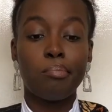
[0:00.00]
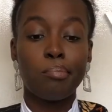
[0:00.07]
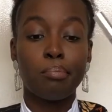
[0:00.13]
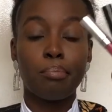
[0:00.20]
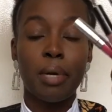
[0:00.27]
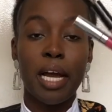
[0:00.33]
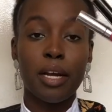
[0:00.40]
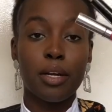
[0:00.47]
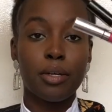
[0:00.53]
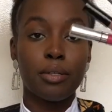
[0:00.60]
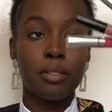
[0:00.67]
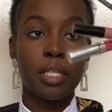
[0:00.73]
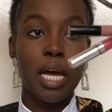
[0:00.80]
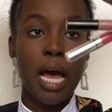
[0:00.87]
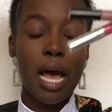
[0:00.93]
Black owned
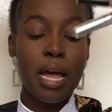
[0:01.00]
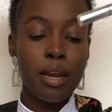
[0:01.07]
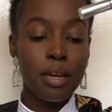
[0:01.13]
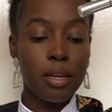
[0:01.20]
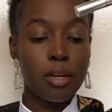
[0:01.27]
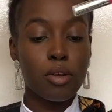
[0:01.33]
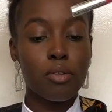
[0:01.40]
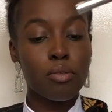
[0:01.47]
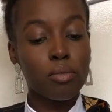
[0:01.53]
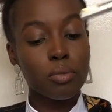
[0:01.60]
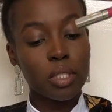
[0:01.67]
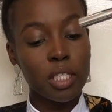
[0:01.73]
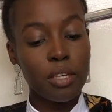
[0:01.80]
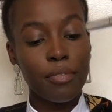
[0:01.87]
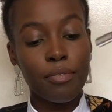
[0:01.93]
and
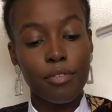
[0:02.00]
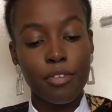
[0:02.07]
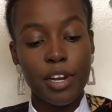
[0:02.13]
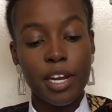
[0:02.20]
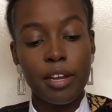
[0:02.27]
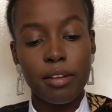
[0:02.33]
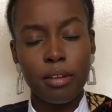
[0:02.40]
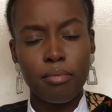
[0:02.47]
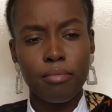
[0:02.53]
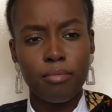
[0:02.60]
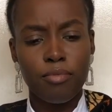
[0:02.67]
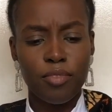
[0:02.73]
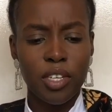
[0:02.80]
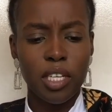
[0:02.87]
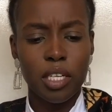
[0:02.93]
cruelty free
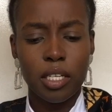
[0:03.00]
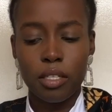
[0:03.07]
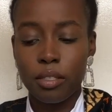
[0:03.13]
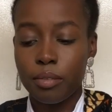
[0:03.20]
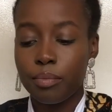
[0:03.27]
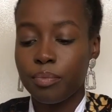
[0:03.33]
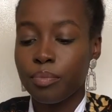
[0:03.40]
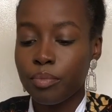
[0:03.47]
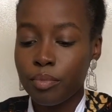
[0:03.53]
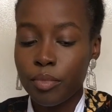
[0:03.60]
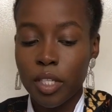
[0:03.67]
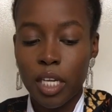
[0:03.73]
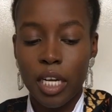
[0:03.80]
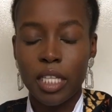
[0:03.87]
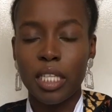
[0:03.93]
vegan,
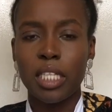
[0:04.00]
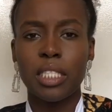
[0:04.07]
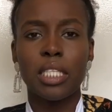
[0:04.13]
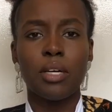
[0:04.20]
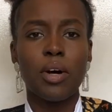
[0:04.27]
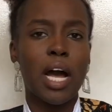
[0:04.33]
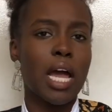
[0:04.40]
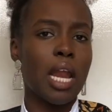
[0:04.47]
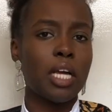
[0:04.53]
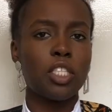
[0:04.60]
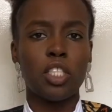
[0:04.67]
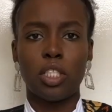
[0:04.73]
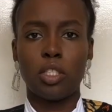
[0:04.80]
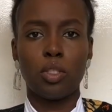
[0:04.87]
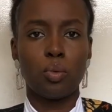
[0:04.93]
and they sell
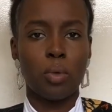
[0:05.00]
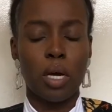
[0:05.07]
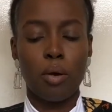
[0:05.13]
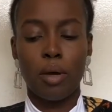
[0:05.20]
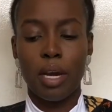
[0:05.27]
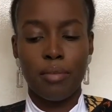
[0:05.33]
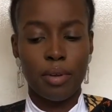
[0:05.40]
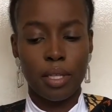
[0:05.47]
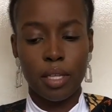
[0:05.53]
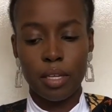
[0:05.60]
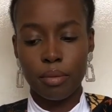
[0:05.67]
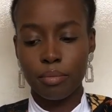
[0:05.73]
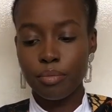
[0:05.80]
eyelashes as well and everything.